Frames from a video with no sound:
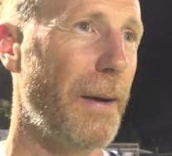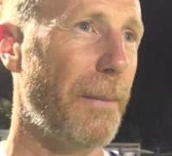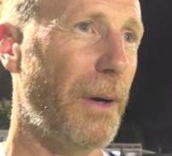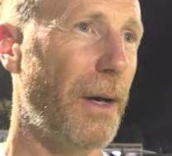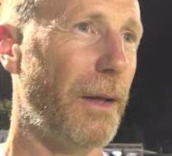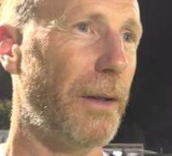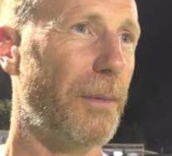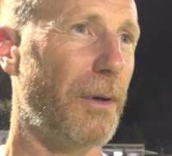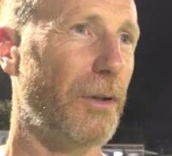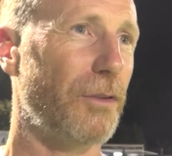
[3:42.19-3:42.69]

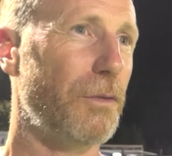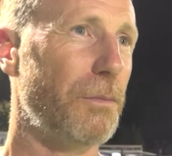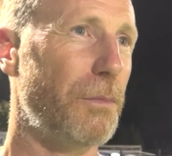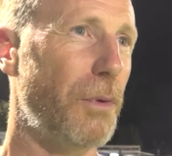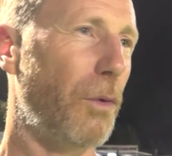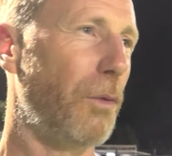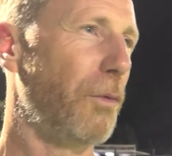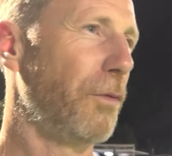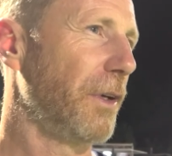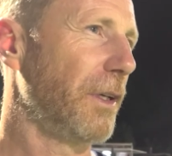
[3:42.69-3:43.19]
But the most
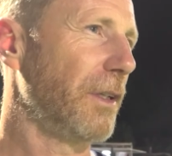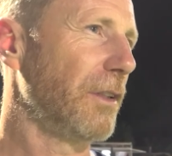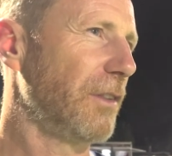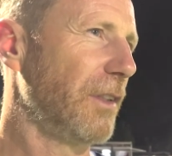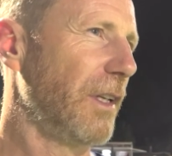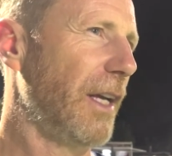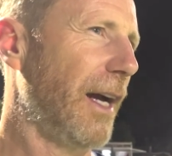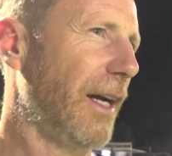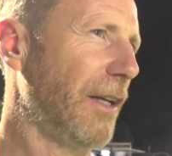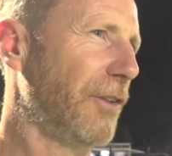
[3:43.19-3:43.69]
important thing is
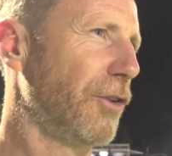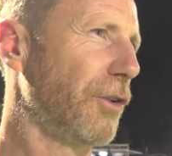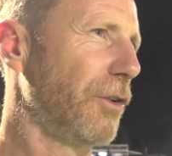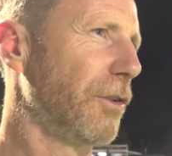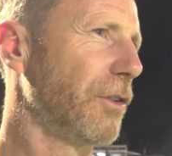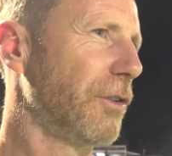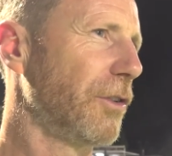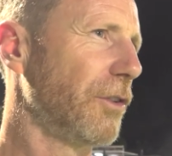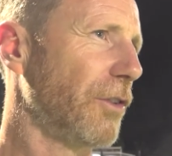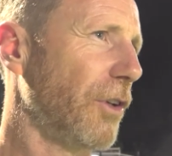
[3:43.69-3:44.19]
the attitude
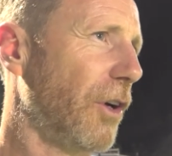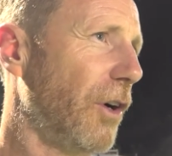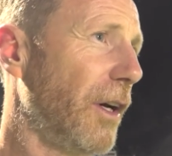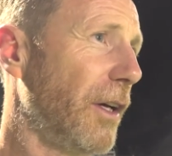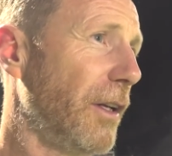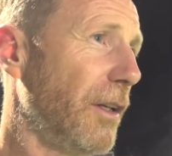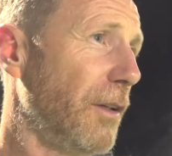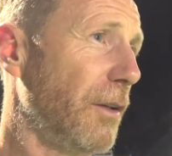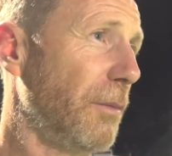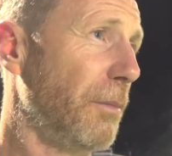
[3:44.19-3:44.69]
and
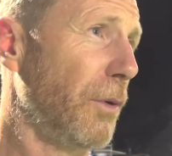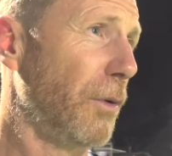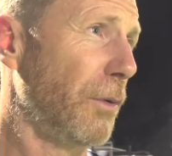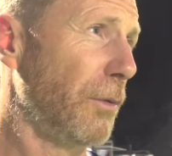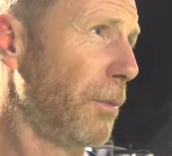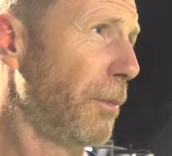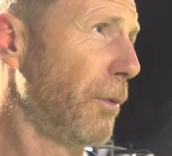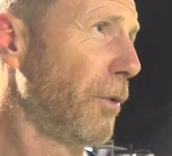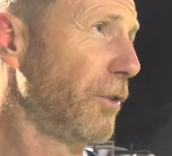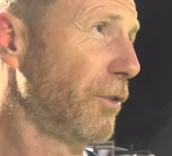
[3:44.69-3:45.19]
desire that the
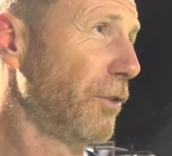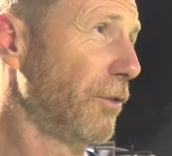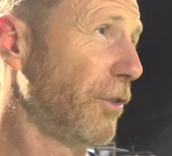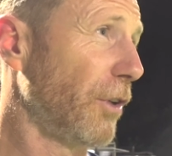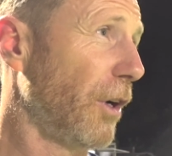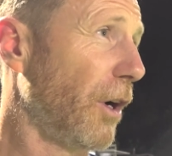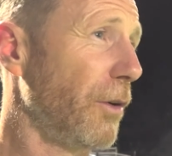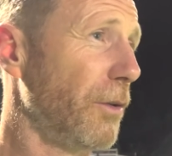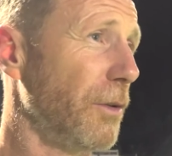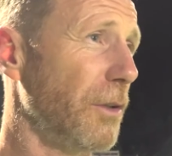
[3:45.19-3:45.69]
boys have
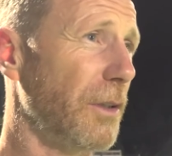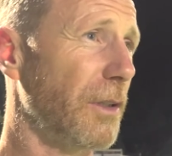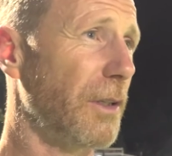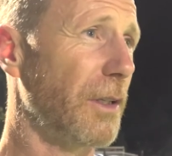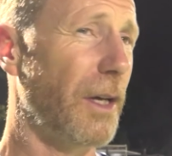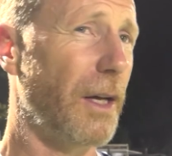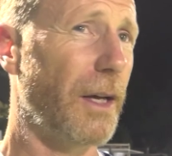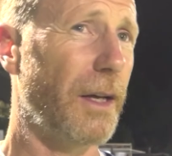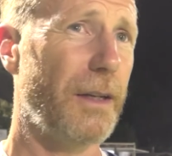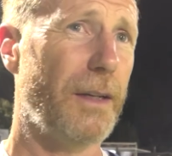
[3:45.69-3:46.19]
shown.
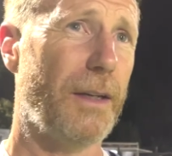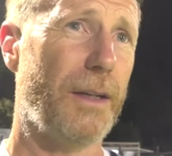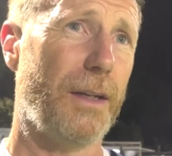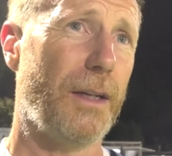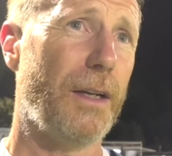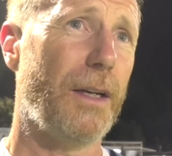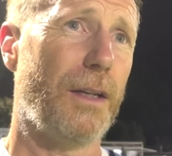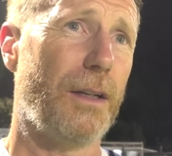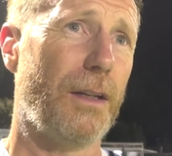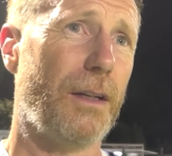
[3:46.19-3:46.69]

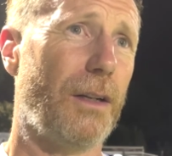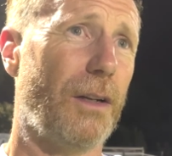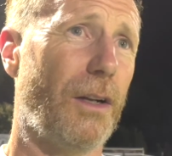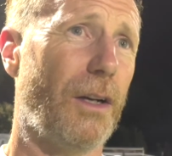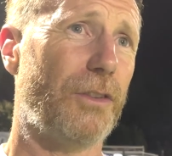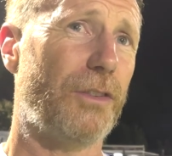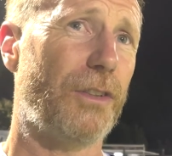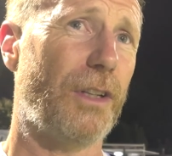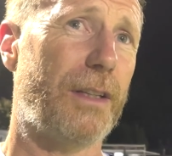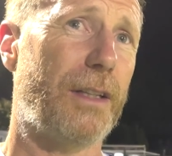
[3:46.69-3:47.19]
And
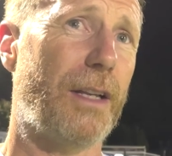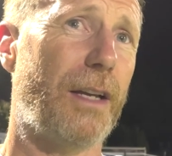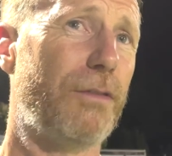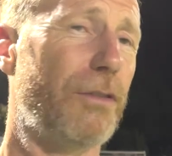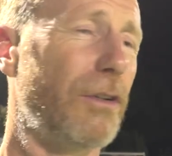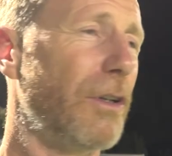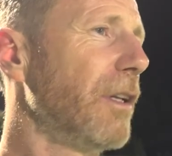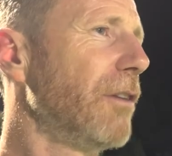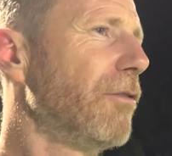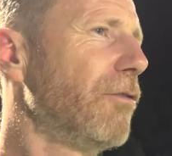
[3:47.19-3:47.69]
like I said, they've
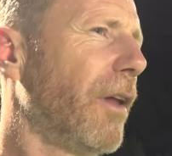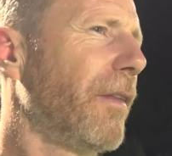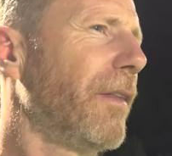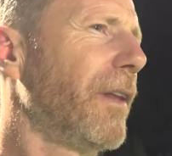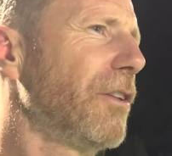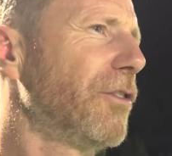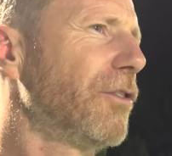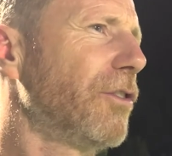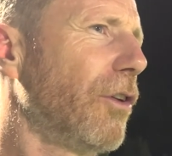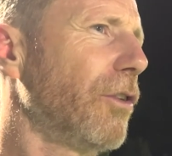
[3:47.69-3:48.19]
really run
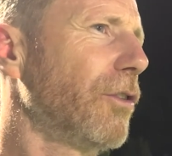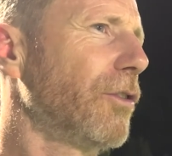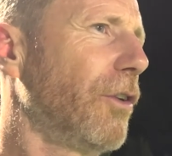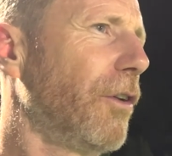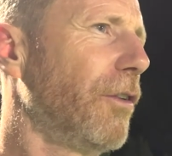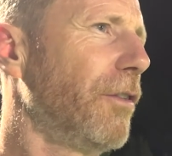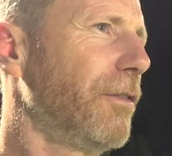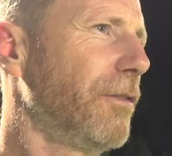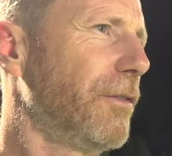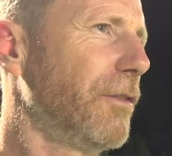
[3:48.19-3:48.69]
their socks
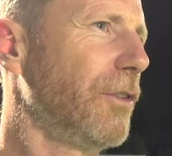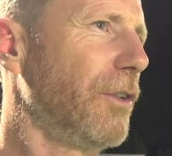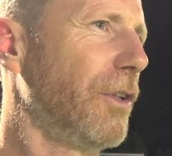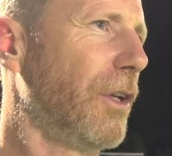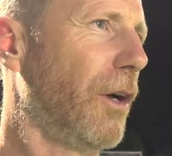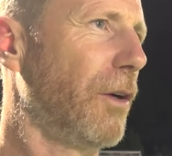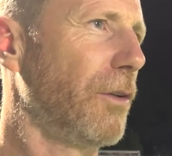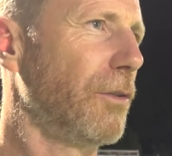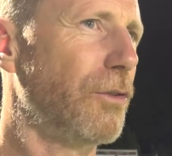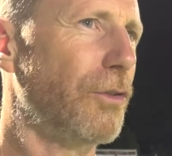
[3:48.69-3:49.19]
off, you
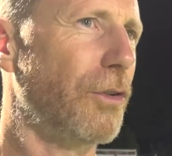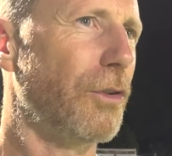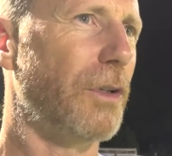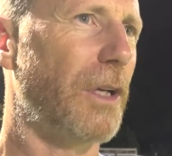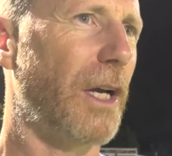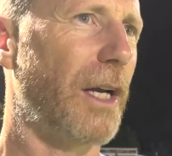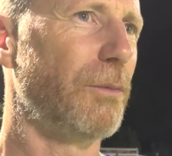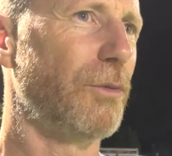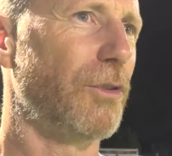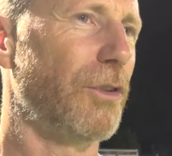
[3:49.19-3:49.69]
know, two
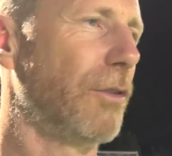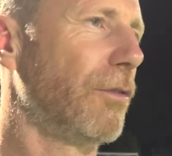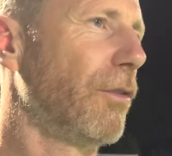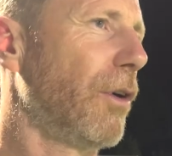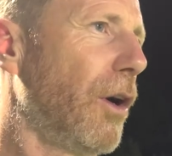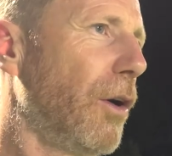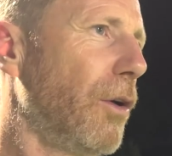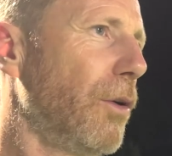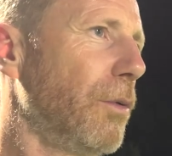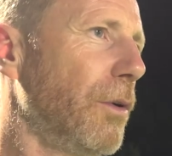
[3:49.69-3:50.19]
games in a
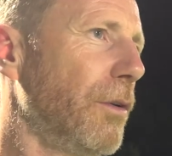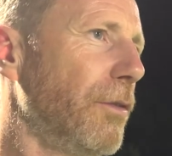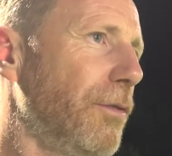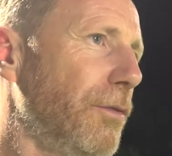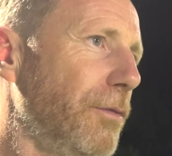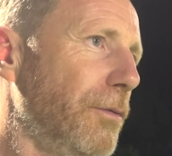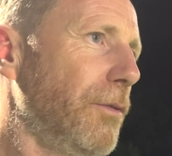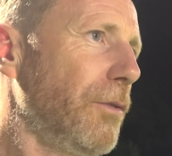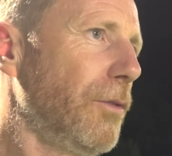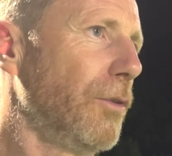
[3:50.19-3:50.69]
row with
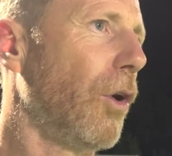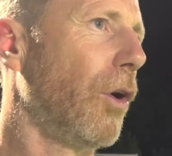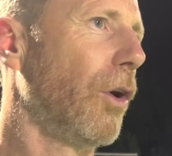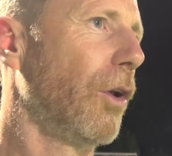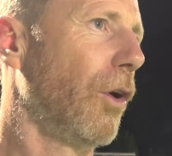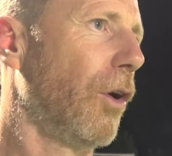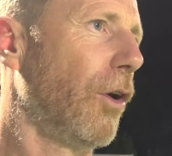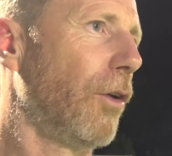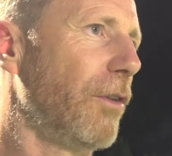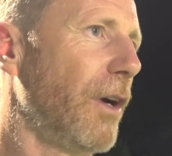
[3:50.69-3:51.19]
not
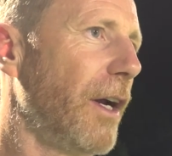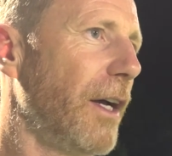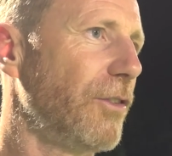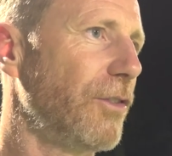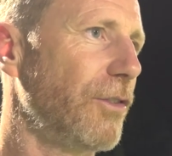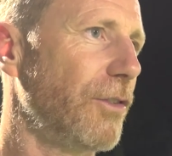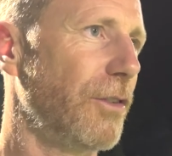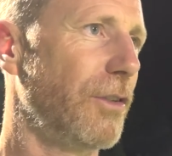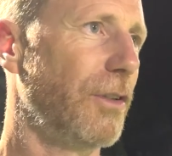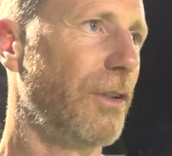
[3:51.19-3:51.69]
a lot of
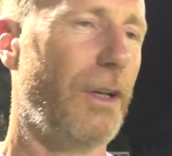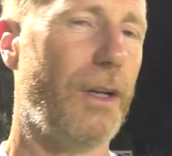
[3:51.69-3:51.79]
rest,